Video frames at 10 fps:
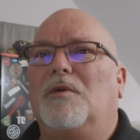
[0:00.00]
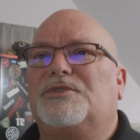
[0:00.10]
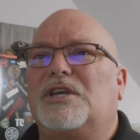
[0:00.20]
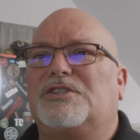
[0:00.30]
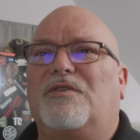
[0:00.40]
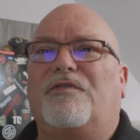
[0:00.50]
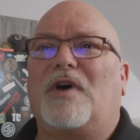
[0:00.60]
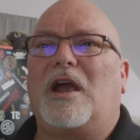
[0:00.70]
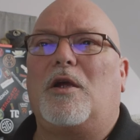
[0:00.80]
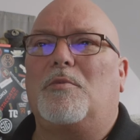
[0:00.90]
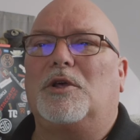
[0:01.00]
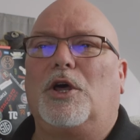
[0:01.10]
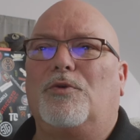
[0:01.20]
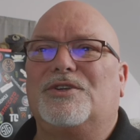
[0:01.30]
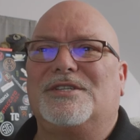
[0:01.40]
Possession of a firearm
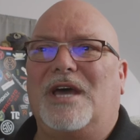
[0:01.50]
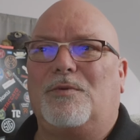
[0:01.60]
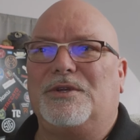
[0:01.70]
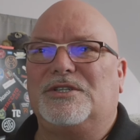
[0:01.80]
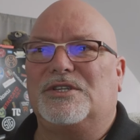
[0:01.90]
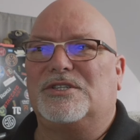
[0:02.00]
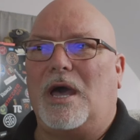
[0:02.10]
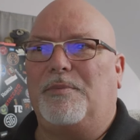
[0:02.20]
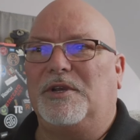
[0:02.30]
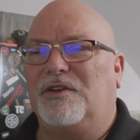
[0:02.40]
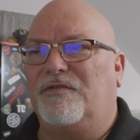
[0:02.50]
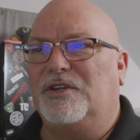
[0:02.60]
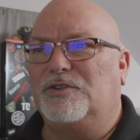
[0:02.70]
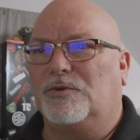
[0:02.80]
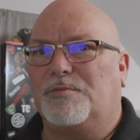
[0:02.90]
alone is not a reason to stop an
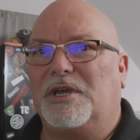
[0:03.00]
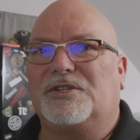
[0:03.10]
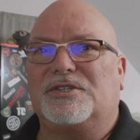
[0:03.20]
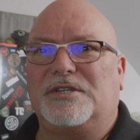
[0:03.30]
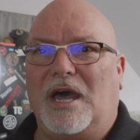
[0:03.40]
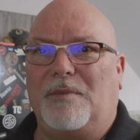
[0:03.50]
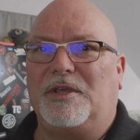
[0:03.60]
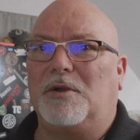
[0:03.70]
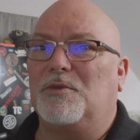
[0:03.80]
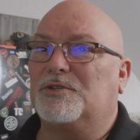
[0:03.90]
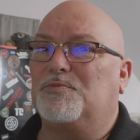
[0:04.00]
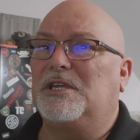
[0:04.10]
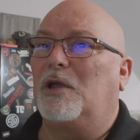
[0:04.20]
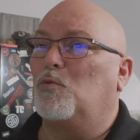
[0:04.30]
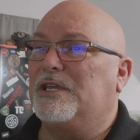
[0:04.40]
individual. To make a stop, there must
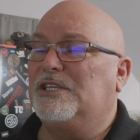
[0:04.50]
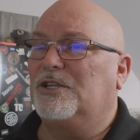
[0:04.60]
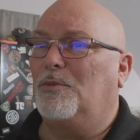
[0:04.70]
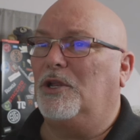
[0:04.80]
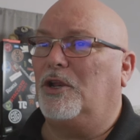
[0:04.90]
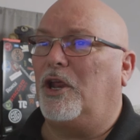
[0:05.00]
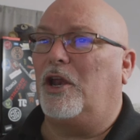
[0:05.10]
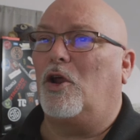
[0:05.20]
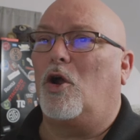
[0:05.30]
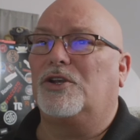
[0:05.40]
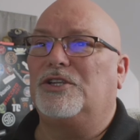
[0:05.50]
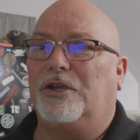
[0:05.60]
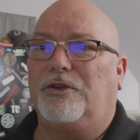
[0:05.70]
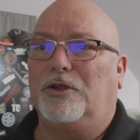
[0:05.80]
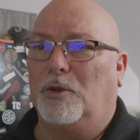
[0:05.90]
be a reasonable and
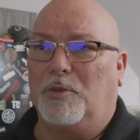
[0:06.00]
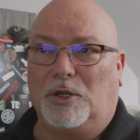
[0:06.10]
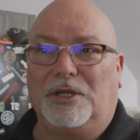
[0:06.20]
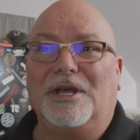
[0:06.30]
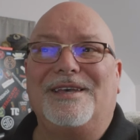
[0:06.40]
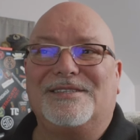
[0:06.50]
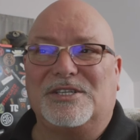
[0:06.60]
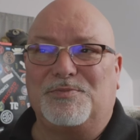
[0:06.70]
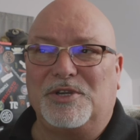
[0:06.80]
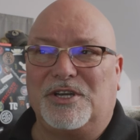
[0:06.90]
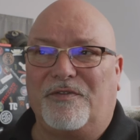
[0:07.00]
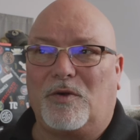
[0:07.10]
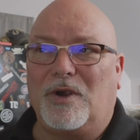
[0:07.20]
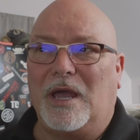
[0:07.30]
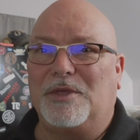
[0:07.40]
articulable suspicion of a
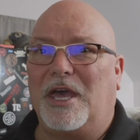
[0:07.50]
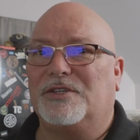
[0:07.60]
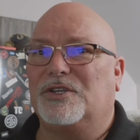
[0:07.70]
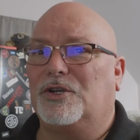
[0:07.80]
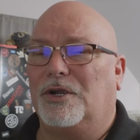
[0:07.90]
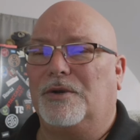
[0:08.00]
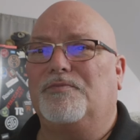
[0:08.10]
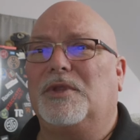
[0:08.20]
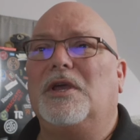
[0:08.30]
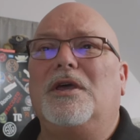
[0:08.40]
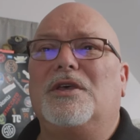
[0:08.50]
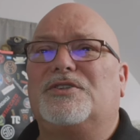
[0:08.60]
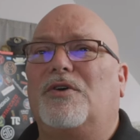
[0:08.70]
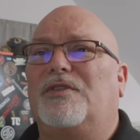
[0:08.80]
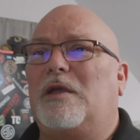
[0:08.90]
crime that has occurred.
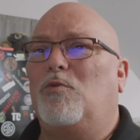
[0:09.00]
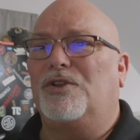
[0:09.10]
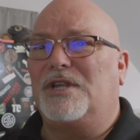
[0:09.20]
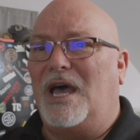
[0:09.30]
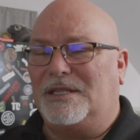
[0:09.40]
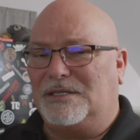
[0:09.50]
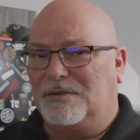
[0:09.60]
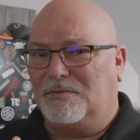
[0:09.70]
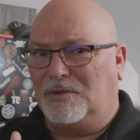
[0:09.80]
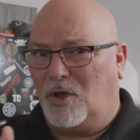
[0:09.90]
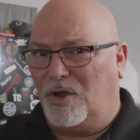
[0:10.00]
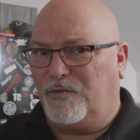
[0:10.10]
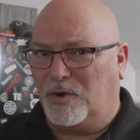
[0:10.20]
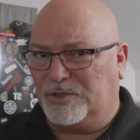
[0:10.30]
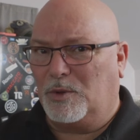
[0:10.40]
So they will not, law
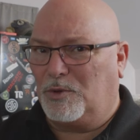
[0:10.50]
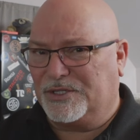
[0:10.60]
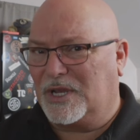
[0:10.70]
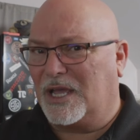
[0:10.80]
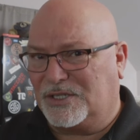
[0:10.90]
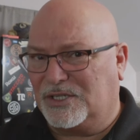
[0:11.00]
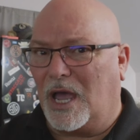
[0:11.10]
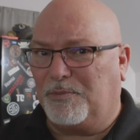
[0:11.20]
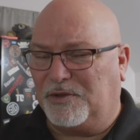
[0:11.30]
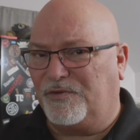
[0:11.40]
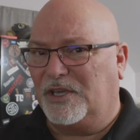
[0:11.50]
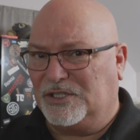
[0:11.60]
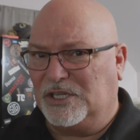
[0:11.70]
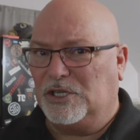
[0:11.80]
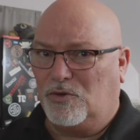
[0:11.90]
enforcement will not stop you if they
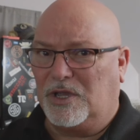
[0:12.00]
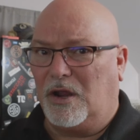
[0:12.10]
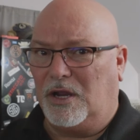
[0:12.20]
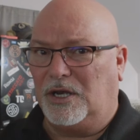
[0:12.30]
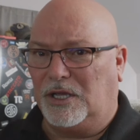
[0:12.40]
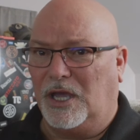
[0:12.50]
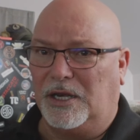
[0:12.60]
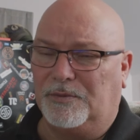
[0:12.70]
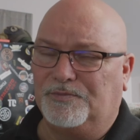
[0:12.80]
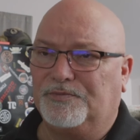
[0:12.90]
see you carrying a gun.